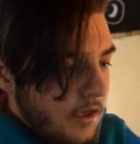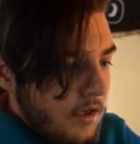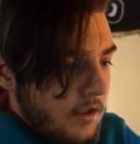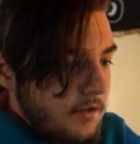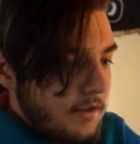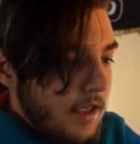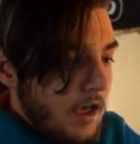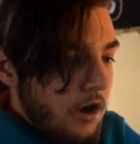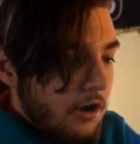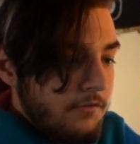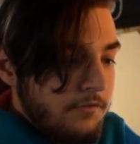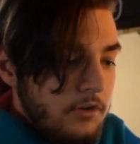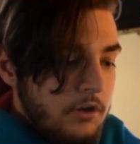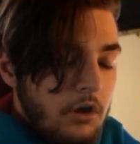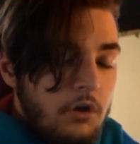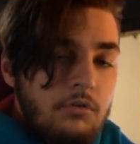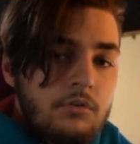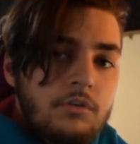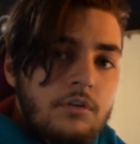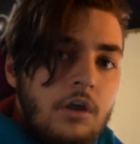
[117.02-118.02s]
Now, if you
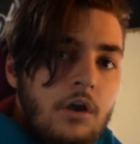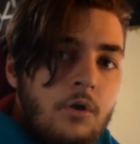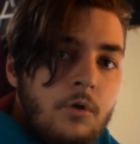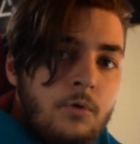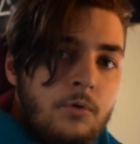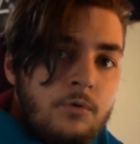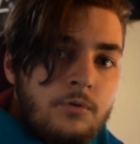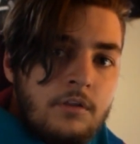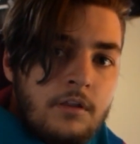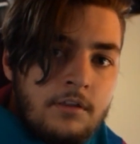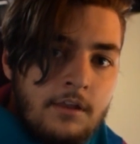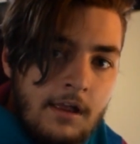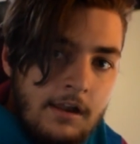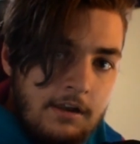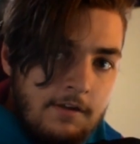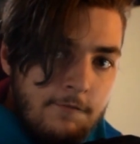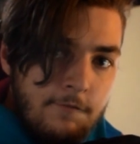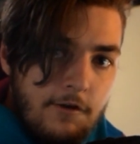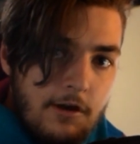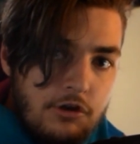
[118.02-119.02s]
don't know the Teddy
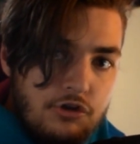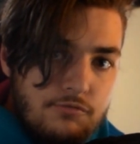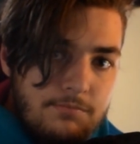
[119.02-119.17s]
Fresh